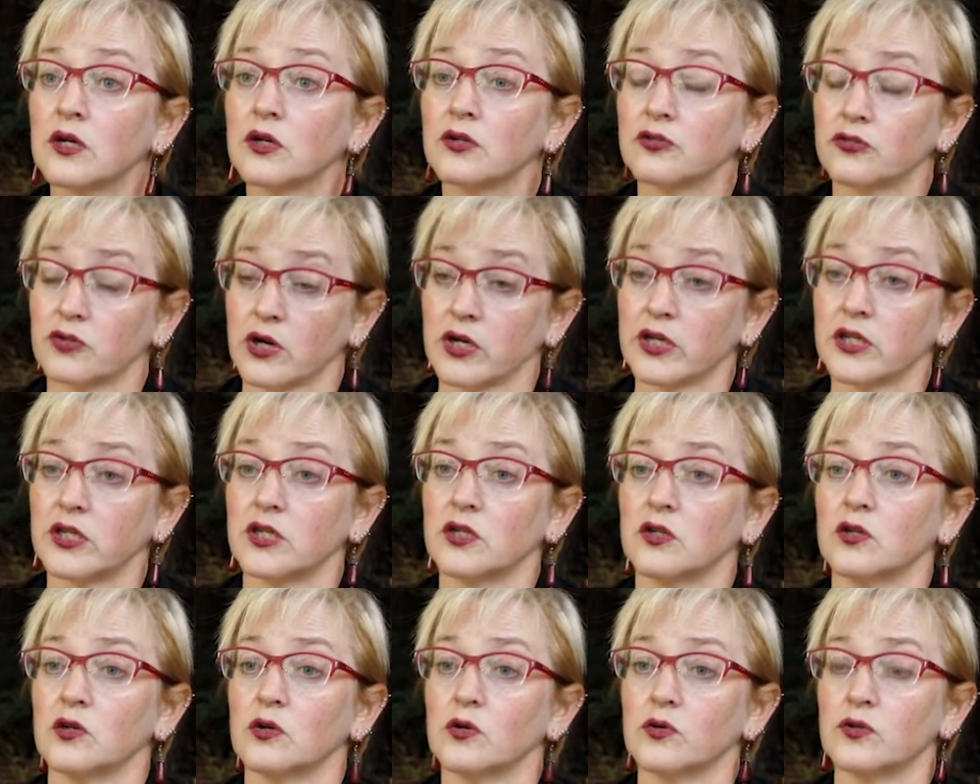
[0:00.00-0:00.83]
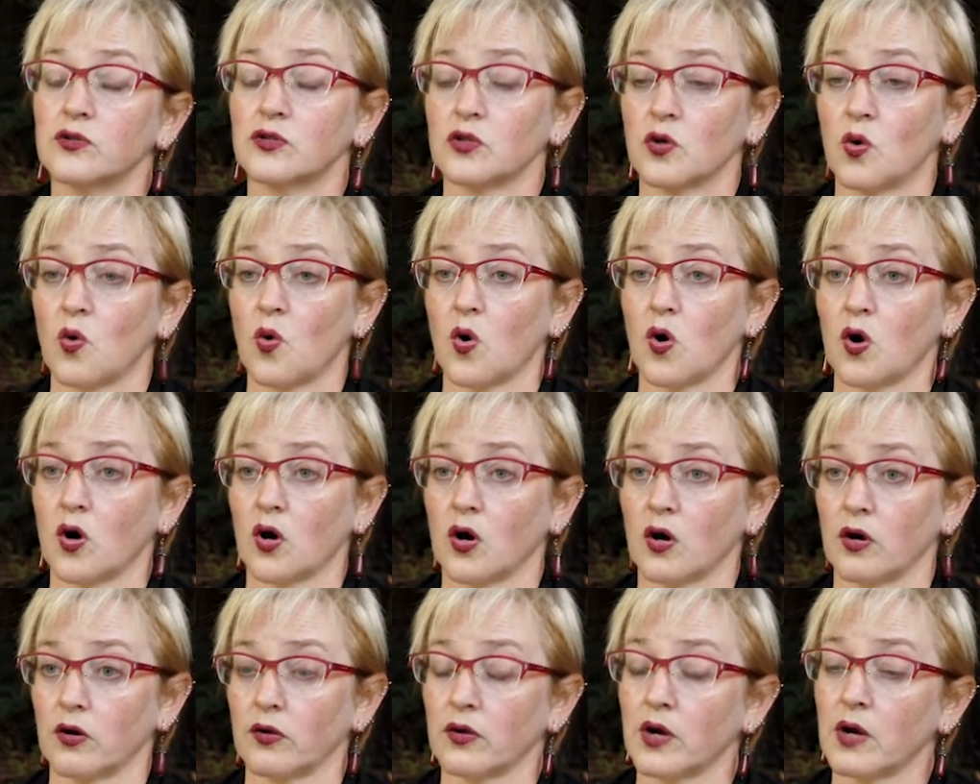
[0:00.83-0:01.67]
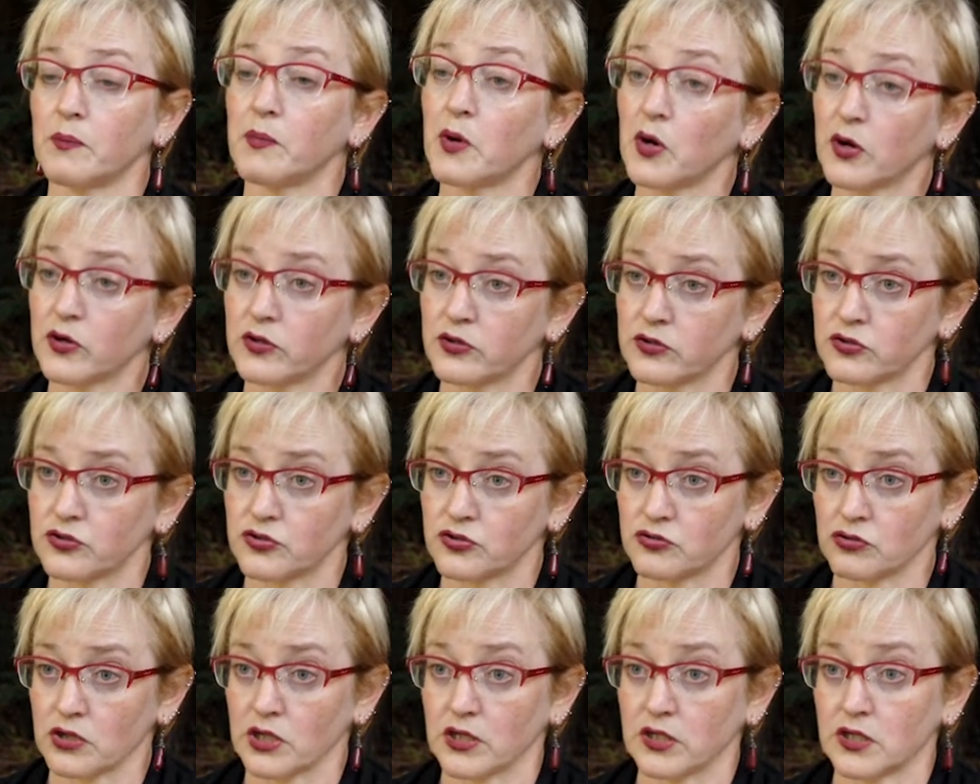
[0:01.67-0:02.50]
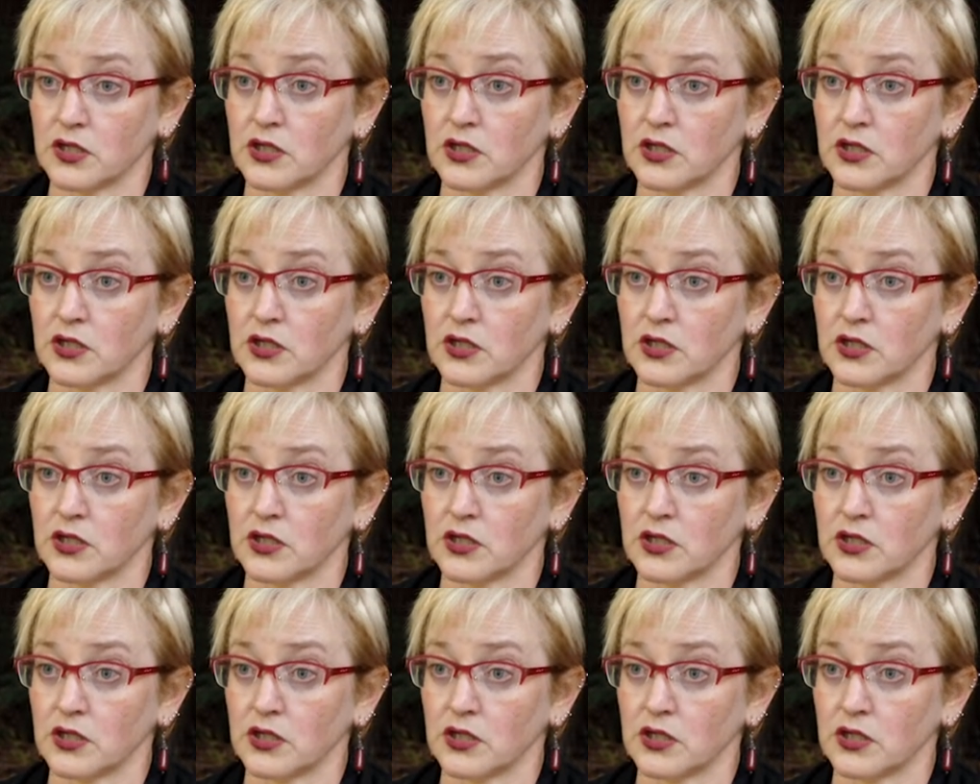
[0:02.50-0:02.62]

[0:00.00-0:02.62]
drug use or a partner's drug